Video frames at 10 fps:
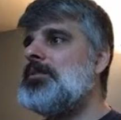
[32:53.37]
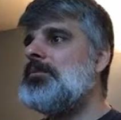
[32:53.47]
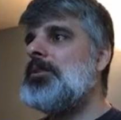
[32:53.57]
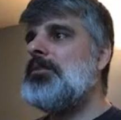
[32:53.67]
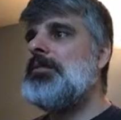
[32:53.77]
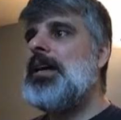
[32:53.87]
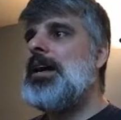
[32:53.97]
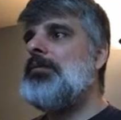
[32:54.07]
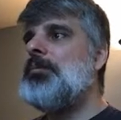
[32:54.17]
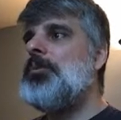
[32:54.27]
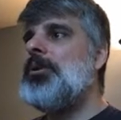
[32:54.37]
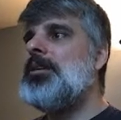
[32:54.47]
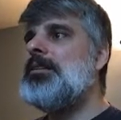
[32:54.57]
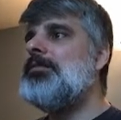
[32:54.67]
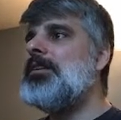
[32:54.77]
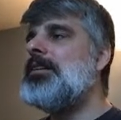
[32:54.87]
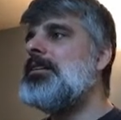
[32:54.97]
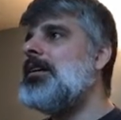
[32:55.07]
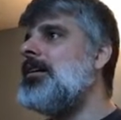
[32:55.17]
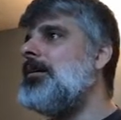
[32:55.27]
It's worth over half a point
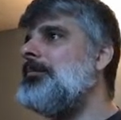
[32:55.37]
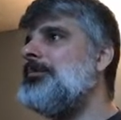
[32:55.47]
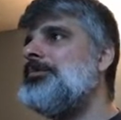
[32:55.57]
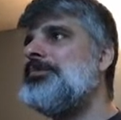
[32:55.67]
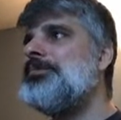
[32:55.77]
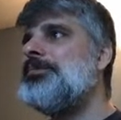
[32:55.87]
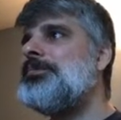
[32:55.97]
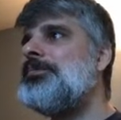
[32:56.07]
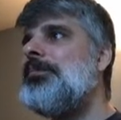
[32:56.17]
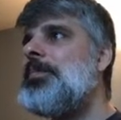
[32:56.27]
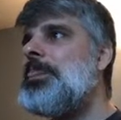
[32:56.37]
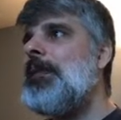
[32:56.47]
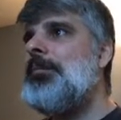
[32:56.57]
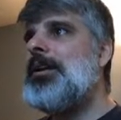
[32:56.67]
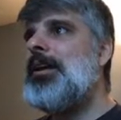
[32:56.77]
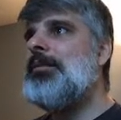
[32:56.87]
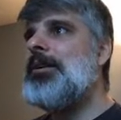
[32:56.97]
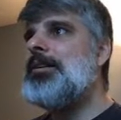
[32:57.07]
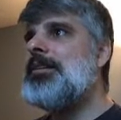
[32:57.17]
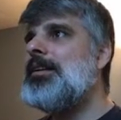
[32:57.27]
difference. But
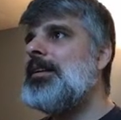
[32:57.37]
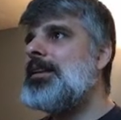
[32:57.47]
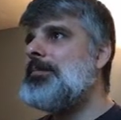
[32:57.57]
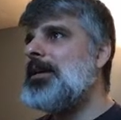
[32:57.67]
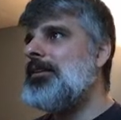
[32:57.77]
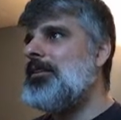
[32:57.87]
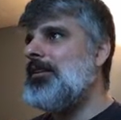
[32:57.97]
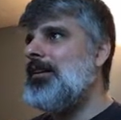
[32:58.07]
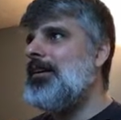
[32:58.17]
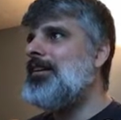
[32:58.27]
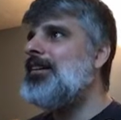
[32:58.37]
anyways, that's my little